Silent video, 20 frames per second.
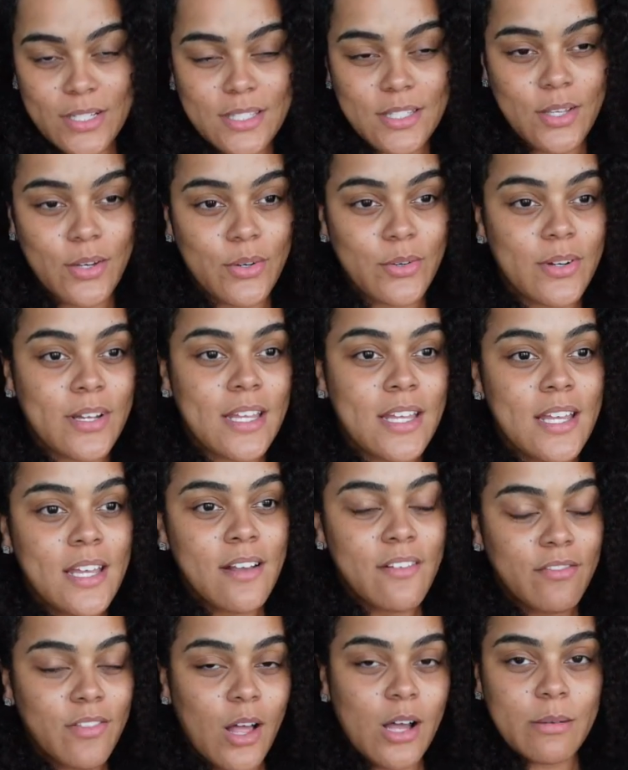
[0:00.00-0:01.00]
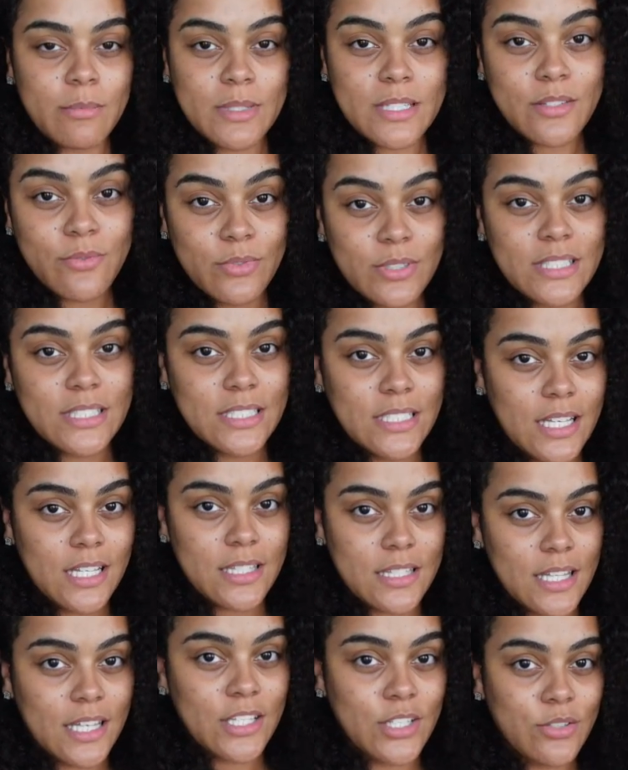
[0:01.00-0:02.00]
So Vlogmas really
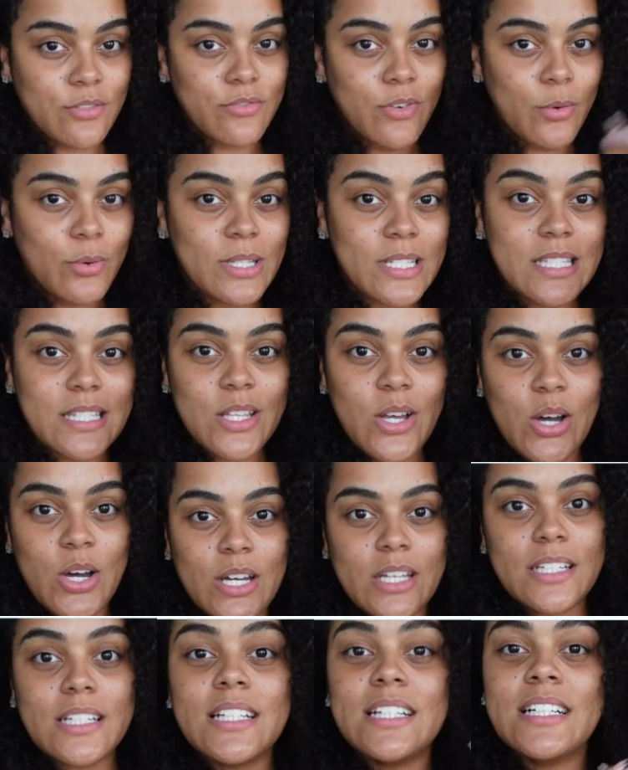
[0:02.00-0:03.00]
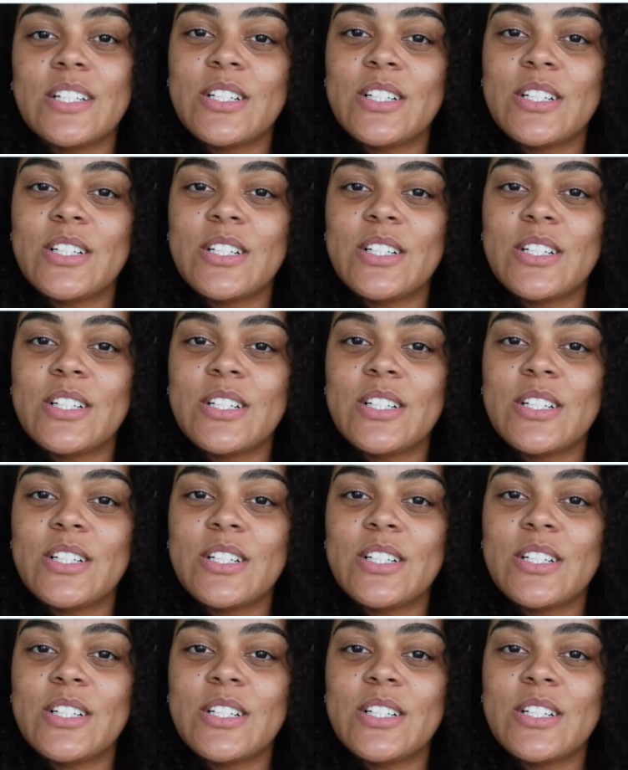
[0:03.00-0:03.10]
does let you focus on